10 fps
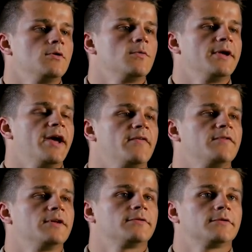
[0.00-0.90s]
we have
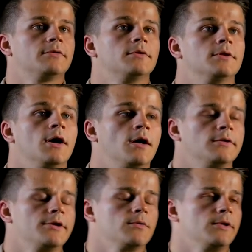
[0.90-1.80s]
this uh,
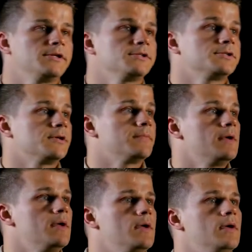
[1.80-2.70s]
linear relationship